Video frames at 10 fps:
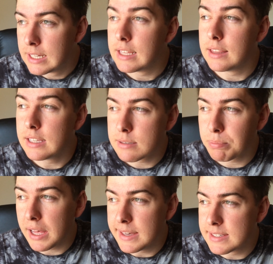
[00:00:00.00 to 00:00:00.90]
This
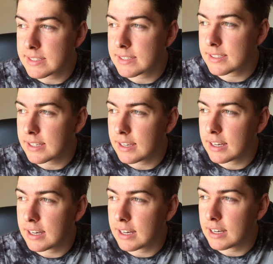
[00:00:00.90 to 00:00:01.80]
place,
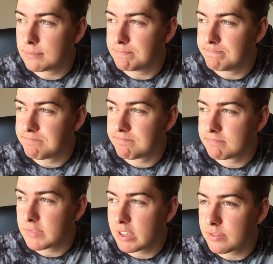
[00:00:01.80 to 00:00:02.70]

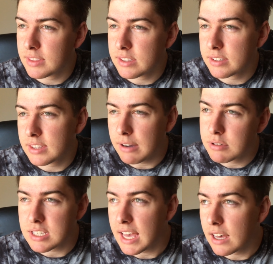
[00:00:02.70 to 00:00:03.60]
if that
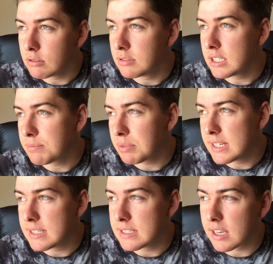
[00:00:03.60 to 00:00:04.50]
was hell, this
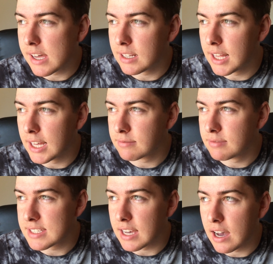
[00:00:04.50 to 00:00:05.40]
place is kind of like
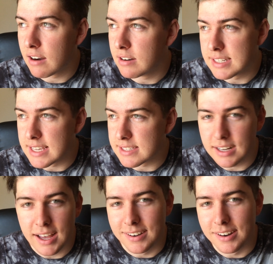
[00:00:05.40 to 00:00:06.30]
the Sahara Desert.
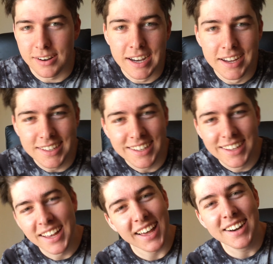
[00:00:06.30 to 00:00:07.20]
I don't know.
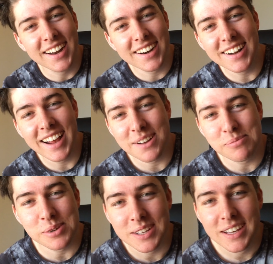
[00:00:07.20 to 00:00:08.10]
I don't know how to
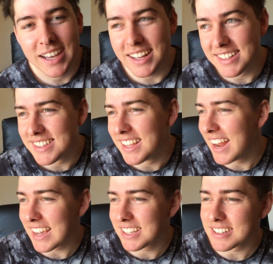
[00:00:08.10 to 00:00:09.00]
put an
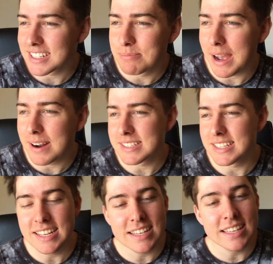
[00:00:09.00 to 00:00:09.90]
accurate comparison.
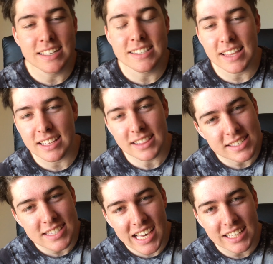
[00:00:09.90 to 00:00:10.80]
It is like the
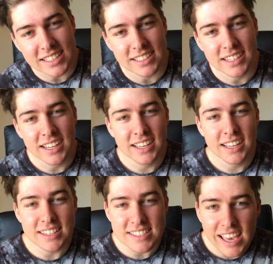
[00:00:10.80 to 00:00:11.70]
second
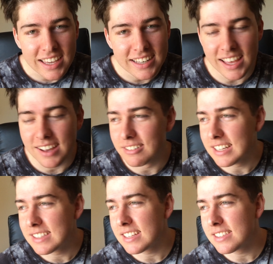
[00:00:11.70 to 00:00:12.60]
hell.
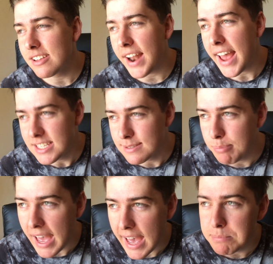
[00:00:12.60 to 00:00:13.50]
It's not as
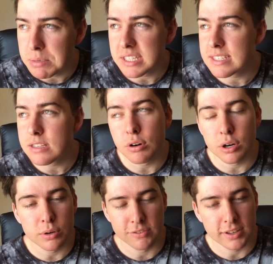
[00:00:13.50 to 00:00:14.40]
bad, but still
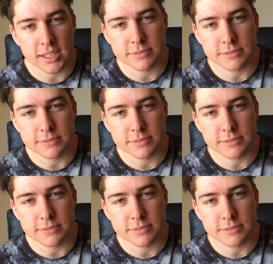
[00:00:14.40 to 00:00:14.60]
horrific.